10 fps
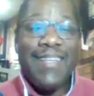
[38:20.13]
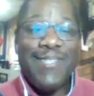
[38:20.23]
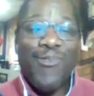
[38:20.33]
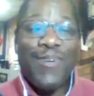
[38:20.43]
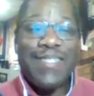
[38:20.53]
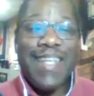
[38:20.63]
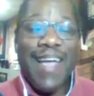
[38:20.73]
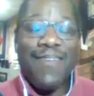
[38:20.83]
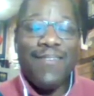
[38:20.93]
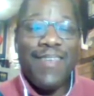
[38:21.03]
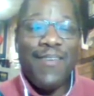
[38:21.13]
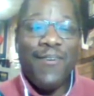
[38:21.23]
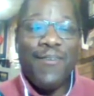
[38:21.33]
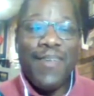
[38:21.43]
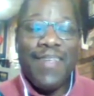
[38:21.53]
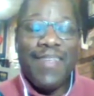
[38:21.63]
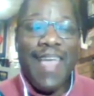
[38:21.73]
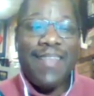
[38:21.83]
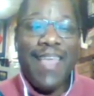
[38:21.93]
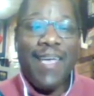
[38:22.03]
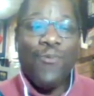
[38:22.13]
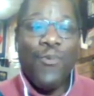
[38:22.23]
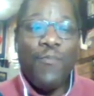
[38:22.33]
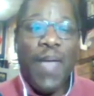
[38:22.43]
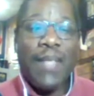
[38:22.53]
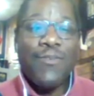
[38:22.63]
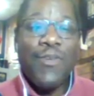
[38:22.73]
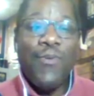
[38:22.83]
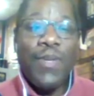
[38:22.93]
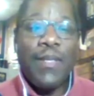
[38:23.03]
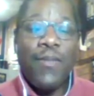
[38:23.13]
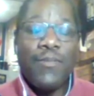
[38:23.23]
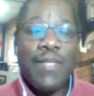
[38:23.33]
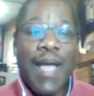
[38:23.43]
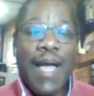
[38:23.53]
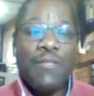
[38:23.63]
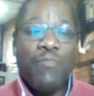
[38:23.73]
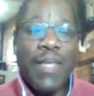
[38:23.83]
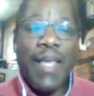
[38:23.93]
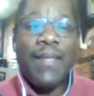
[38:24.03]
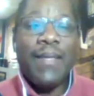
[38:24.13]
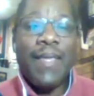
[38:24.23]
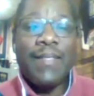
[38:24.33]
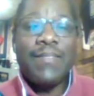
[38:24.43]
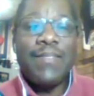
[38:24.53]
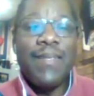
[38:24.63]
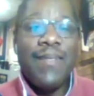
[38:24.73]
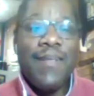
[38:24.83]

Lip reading: Georgetown. That group, Patrick Ewing and those guys, played against